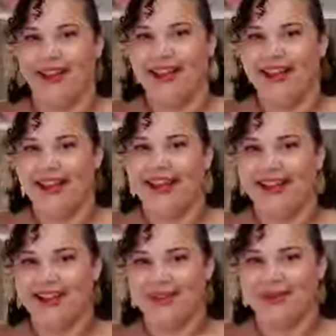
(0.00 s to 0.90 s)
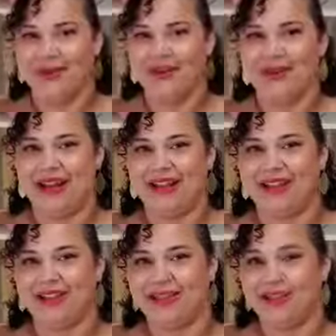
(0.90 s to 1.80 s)
Hey guys, welcome back to
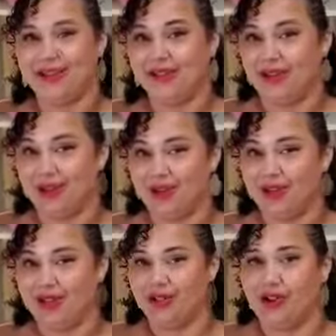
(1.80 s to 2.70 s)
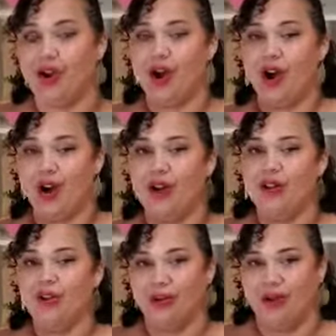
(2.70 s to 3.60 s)
the channel. Today we're going to talk
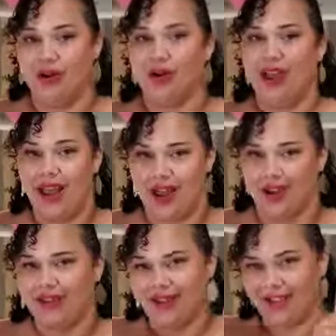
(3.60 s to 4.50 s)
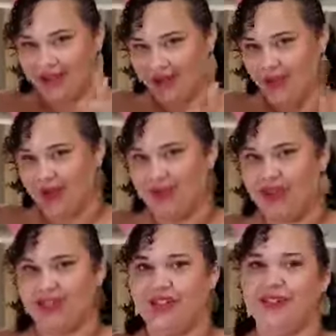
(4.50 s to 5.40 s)
all about how to get your
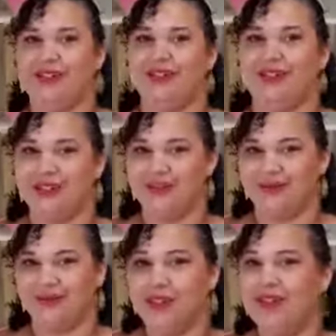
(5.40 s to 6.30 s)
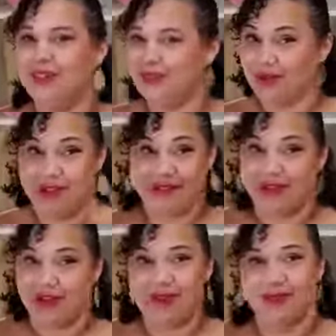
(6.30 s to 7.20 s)
budget started. So let's
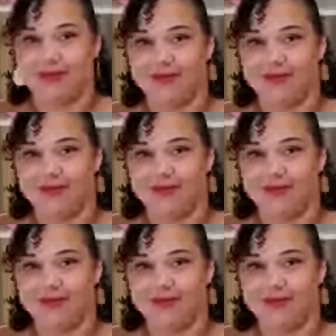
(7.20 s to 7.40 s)
go.